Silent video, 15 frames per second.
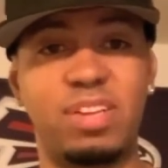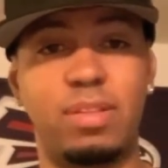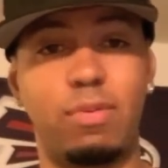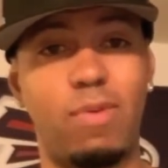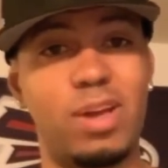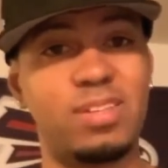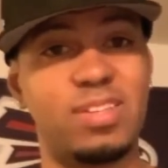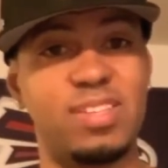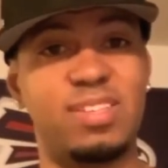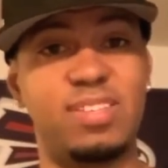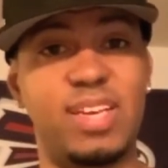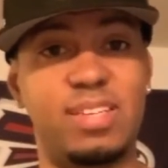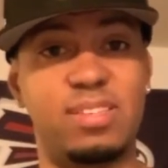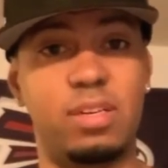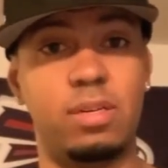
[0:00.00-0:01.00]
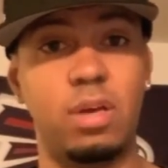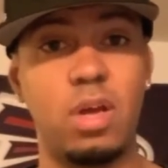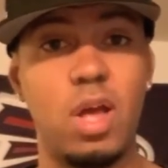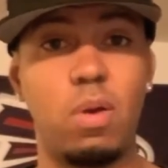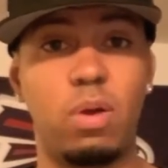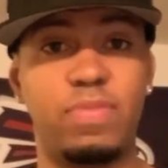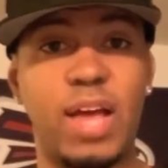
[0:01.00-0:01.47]
the rest of the season
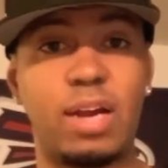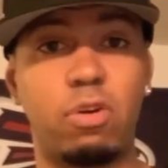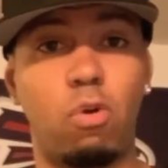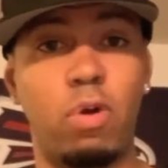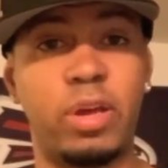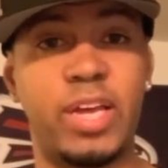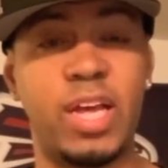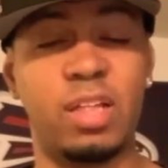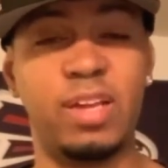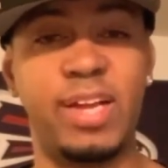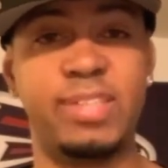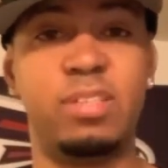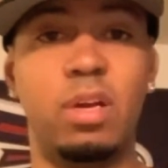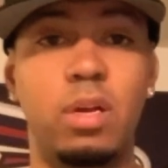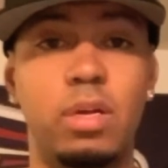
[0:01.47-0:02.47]
with that torn Achilles.